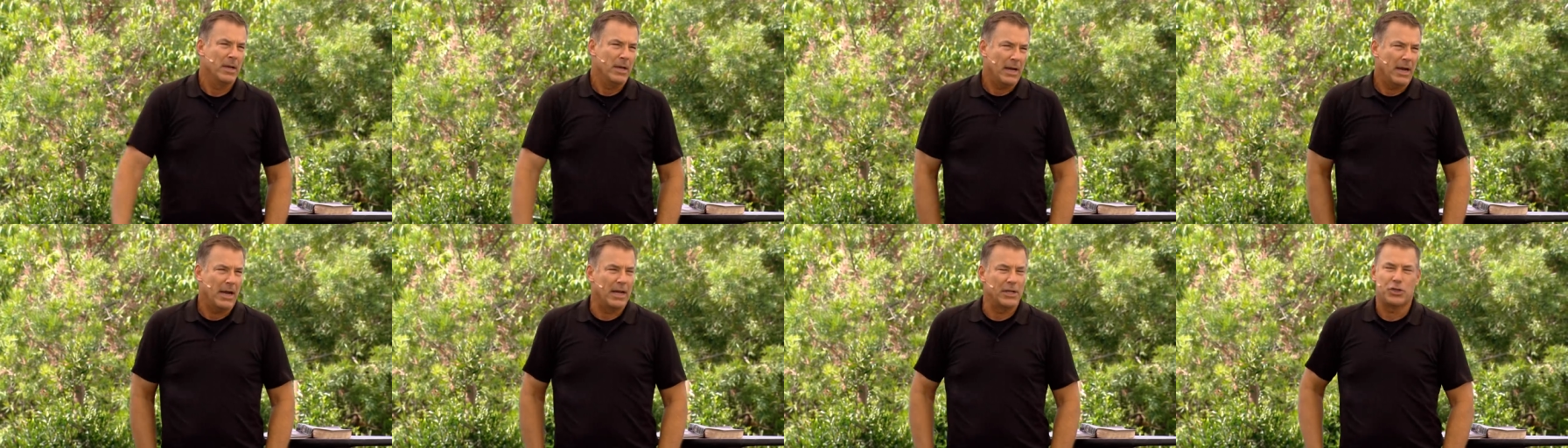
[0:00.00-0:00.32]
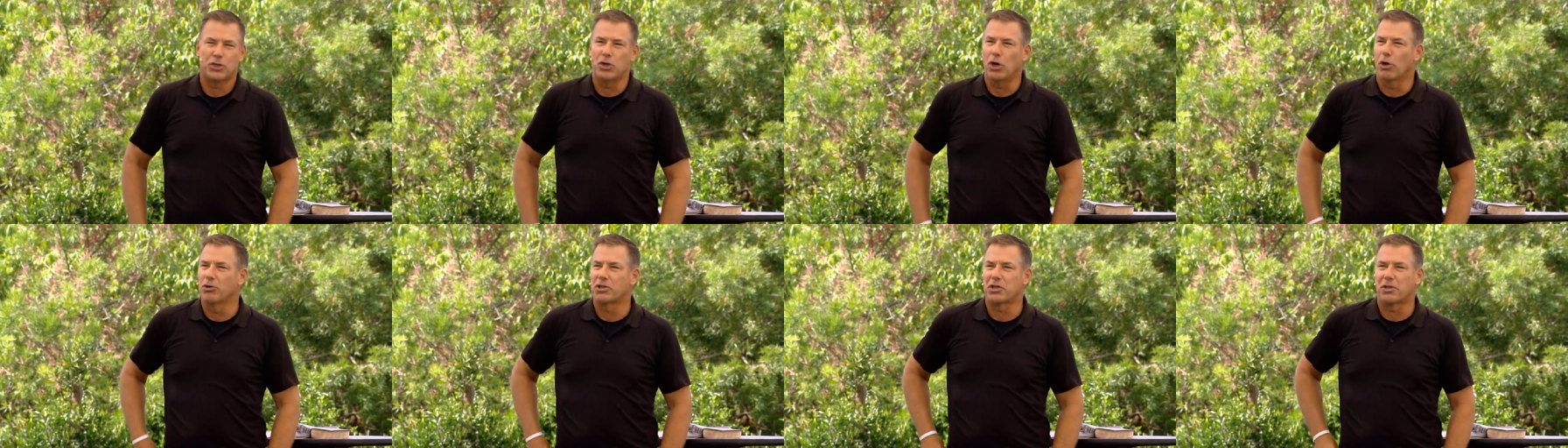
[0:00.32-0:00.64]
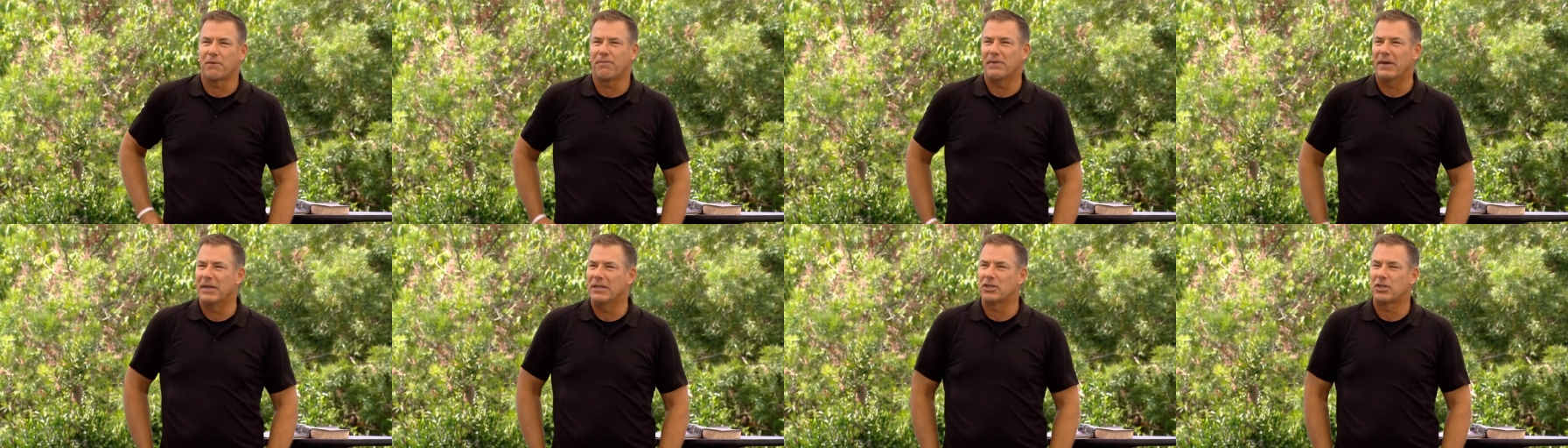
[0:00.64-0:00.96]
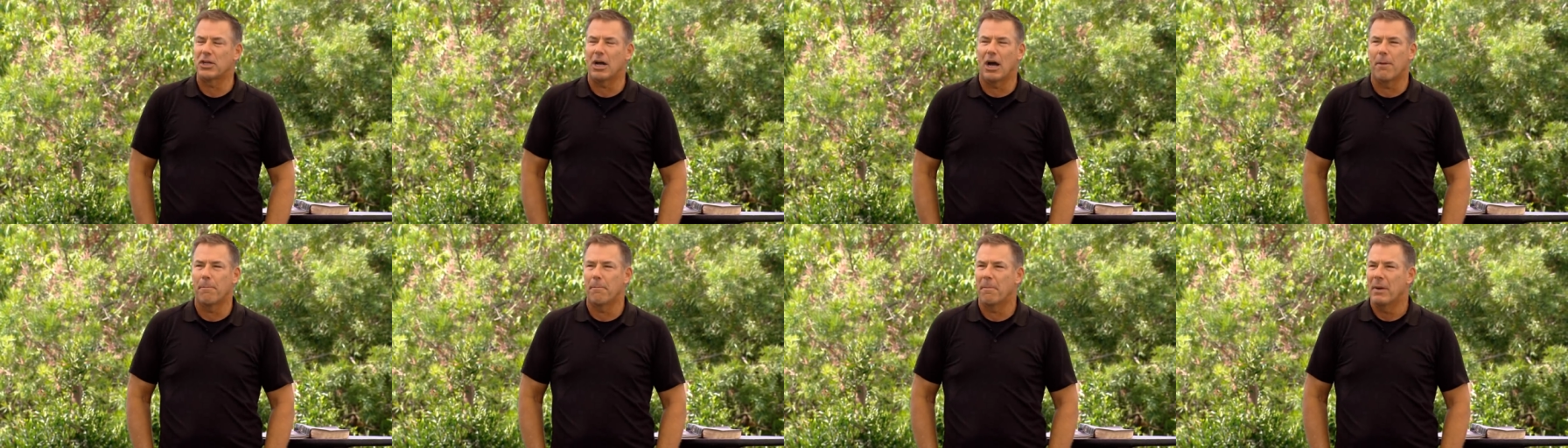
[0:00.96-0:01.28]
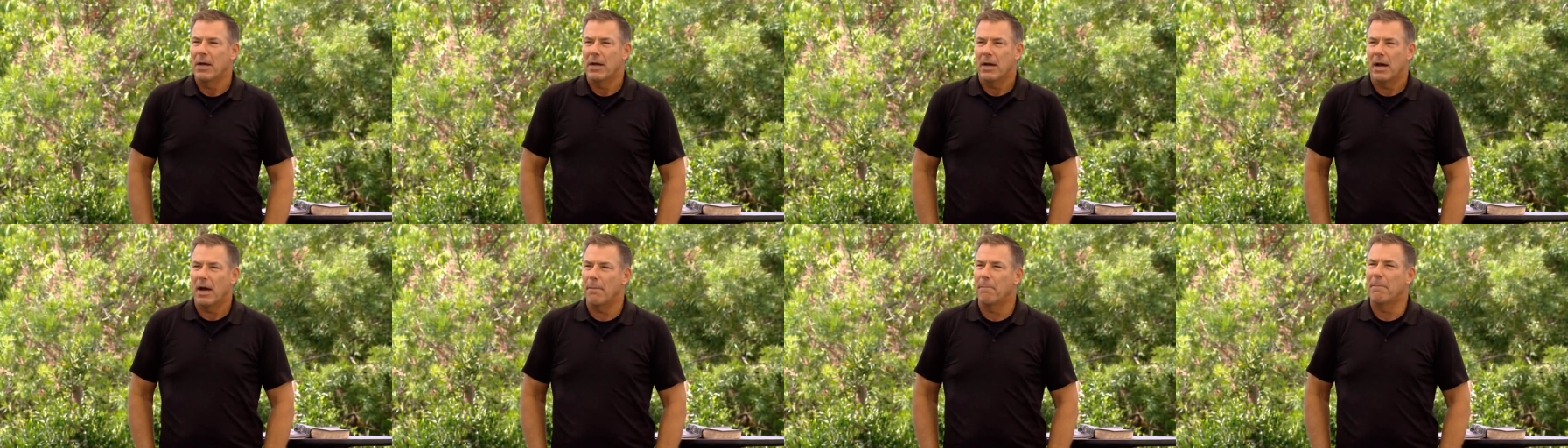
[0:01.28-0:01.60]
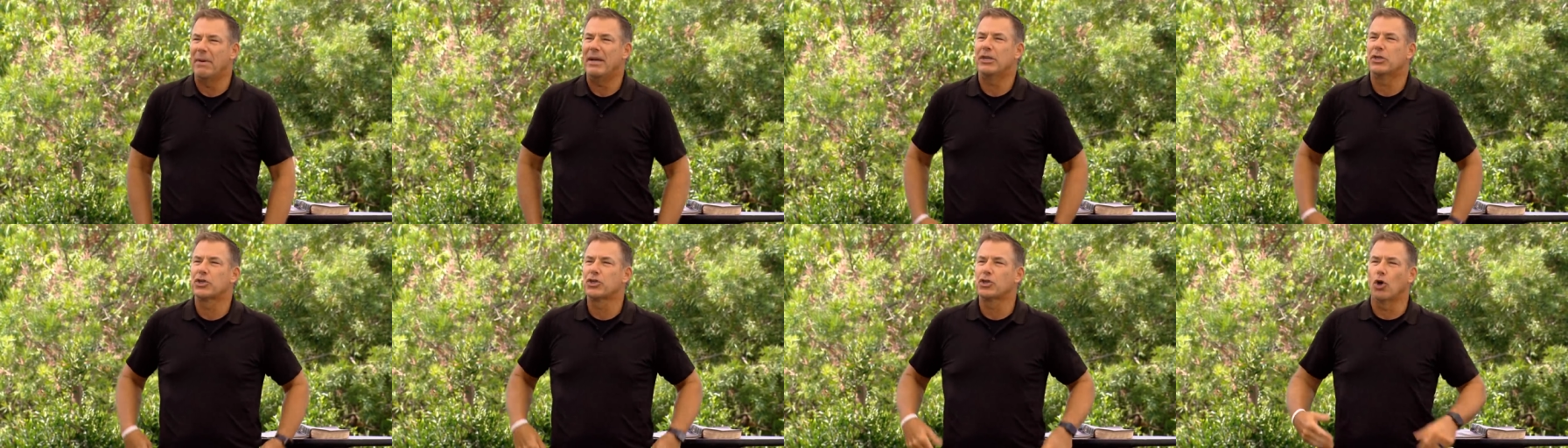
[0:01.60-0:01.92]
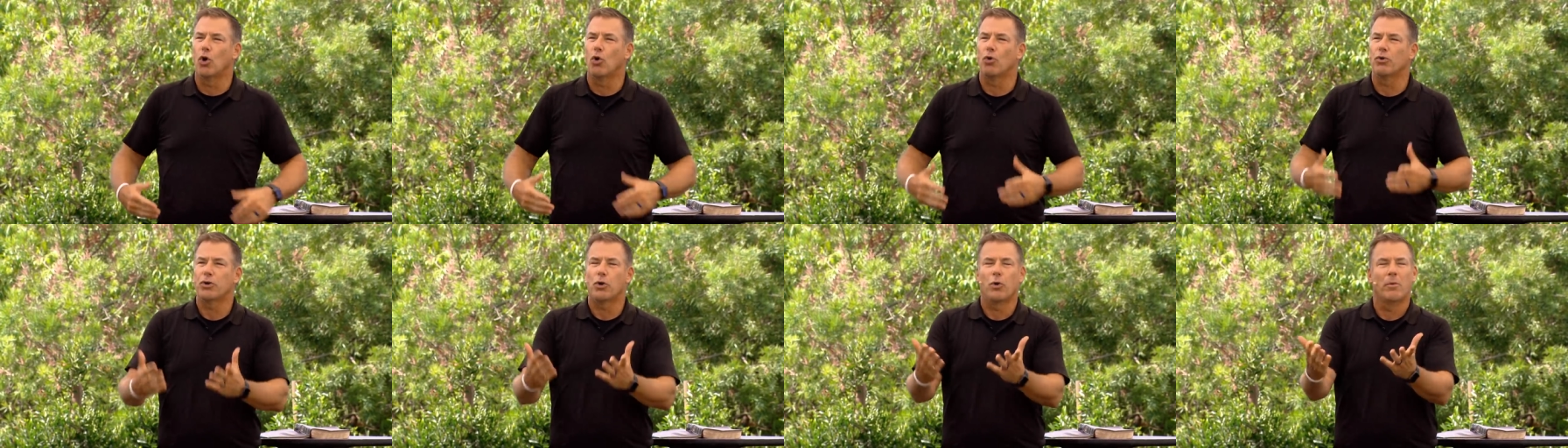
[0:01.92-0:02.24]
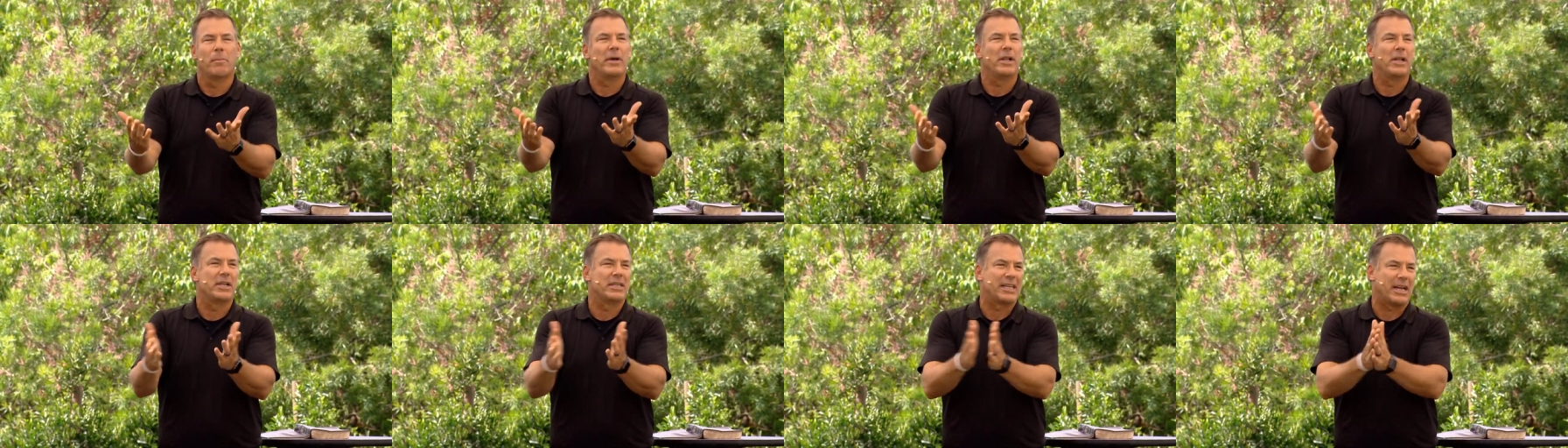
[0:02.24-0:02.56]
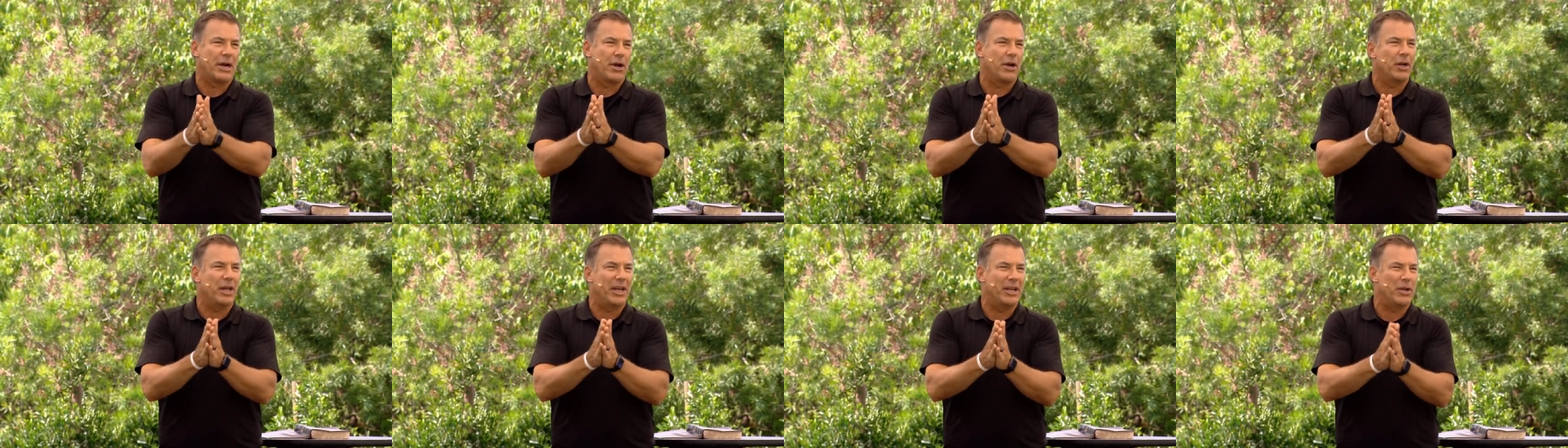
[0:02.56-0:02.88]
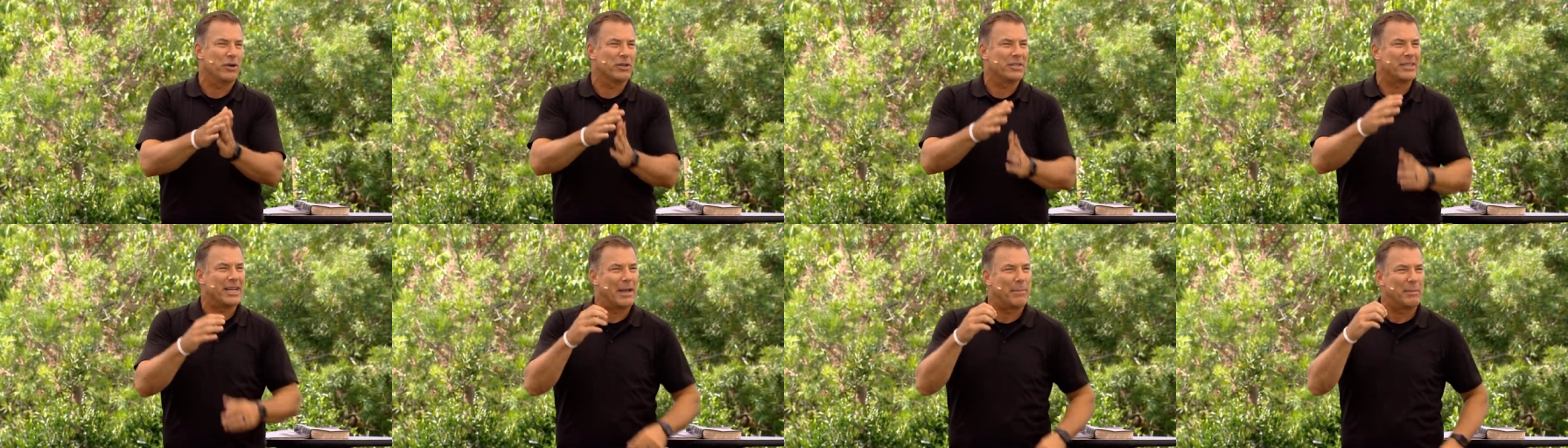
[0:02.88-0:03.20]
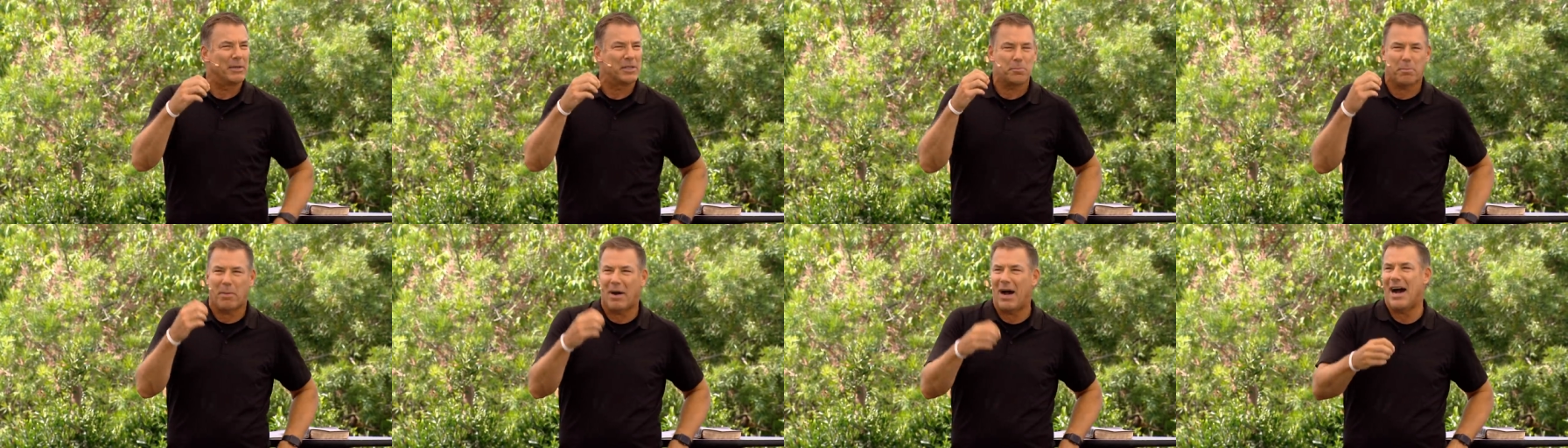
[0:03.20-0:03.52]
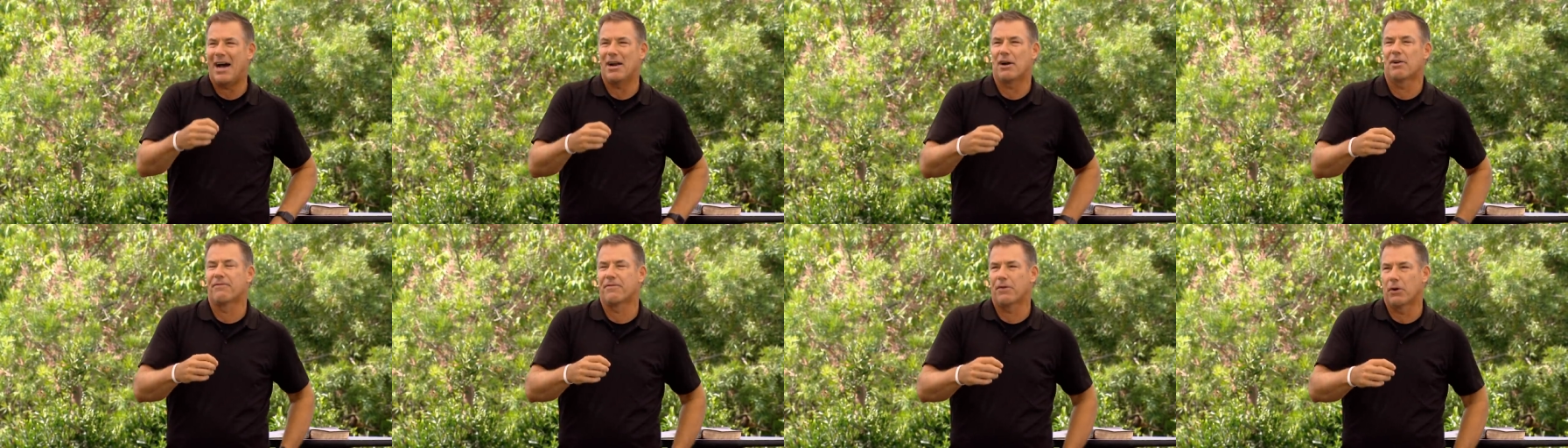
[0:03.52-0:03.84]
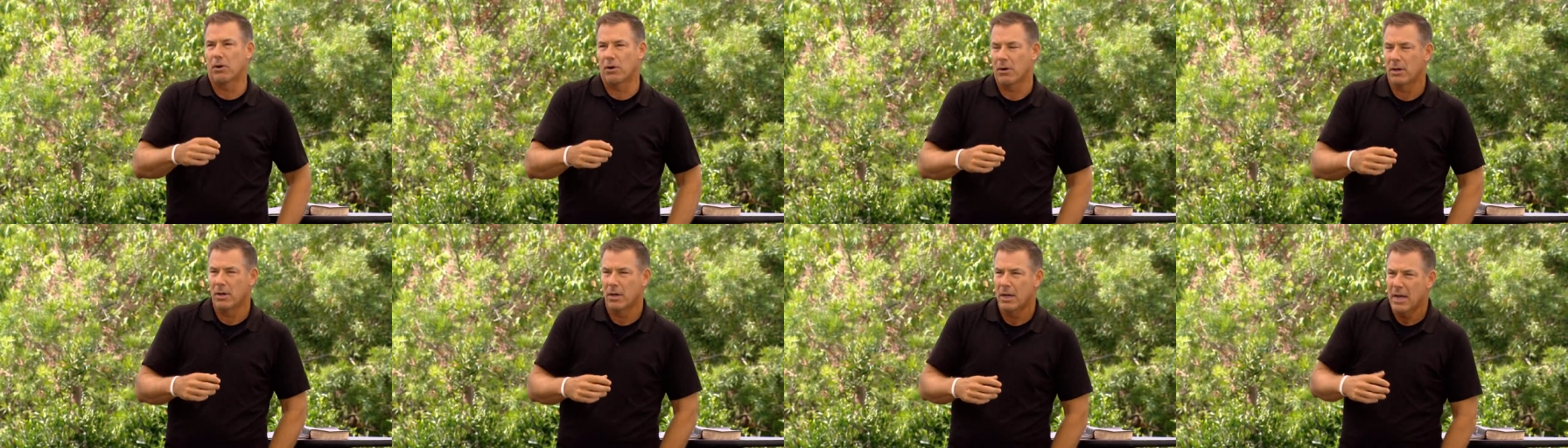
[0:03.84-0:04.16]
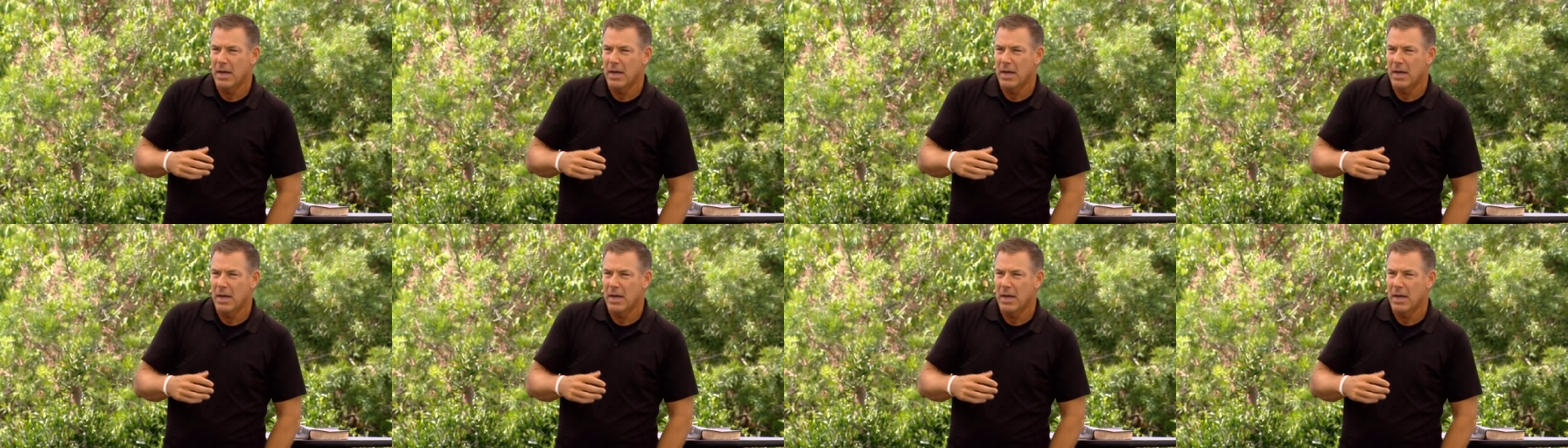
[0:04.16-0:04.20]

uh, Joseph ends up uh, being sold to a military leader. His name is Potiphar.